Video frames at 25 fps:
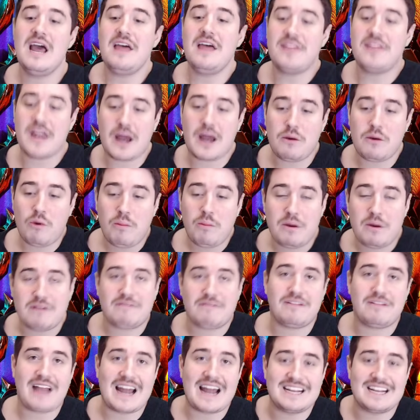Then I will put
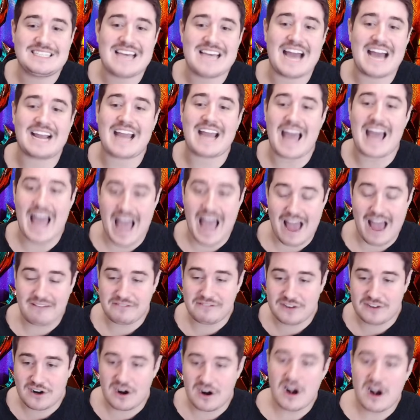flat attack
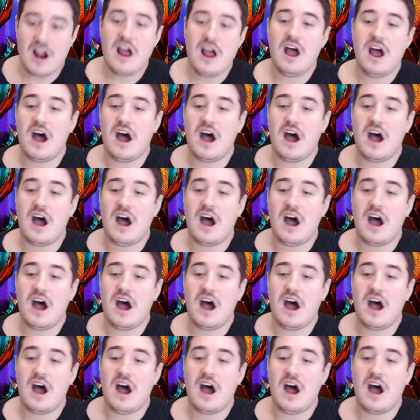after.